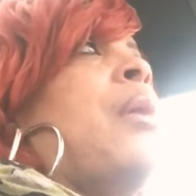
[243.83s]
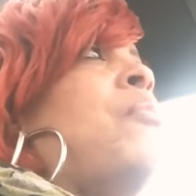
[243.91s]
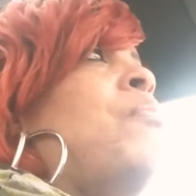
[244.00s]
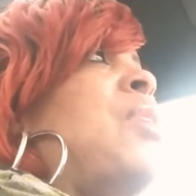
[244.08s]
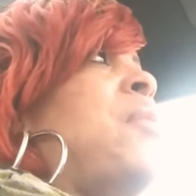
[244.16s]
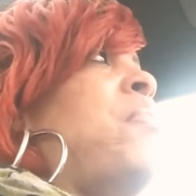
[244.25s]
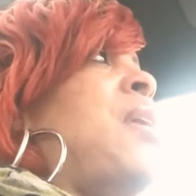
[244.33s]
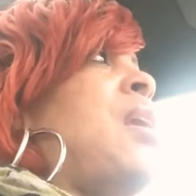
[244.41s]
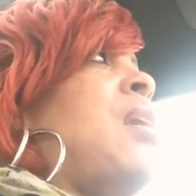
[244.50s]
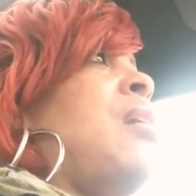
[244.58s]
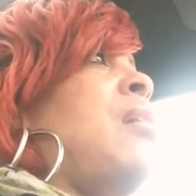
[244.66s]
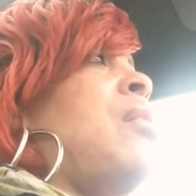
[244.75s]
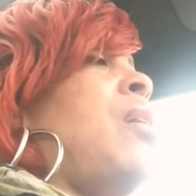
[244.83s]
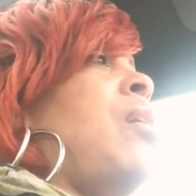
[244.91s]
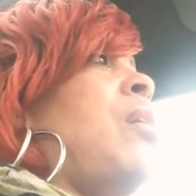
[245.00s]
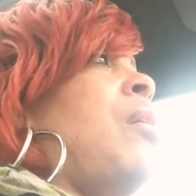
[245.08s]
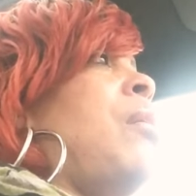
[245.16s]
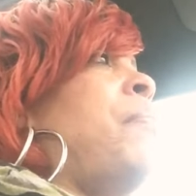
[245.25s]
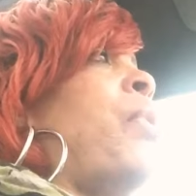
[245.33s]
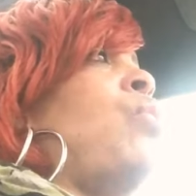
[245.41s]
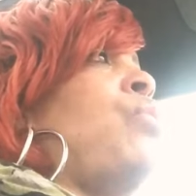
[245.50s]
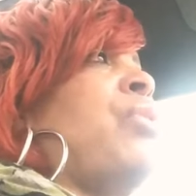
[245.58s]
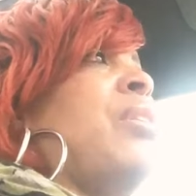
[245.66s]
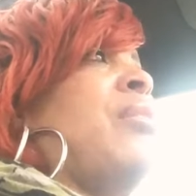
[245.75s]
me being
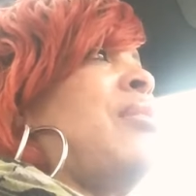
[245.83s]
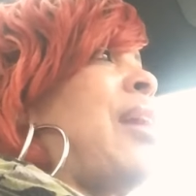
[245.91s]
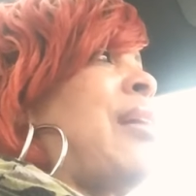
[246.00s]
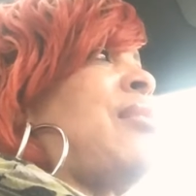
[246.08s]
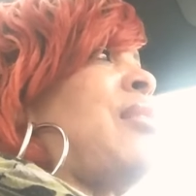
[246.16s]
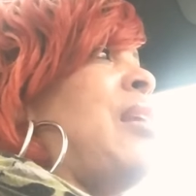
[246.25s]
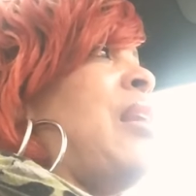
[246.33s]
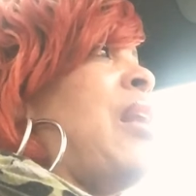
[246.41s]
posing sexy